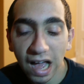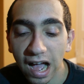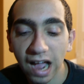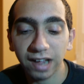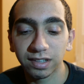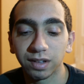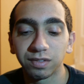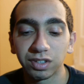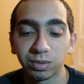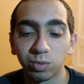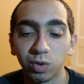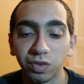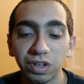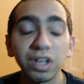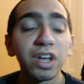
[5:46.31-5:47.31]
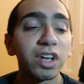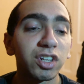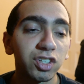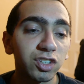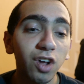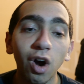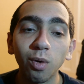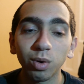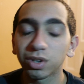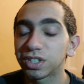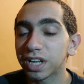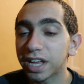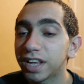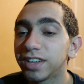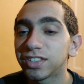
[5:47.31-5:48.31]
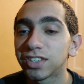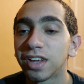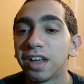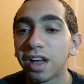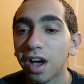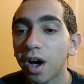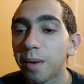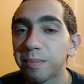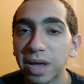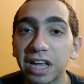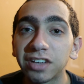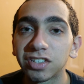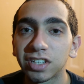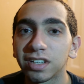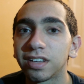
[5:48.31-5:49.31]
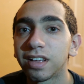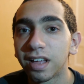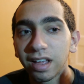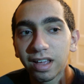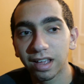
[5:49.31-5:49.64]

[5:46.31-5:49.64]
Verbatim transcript: I love this movie. Star Wars is amazing,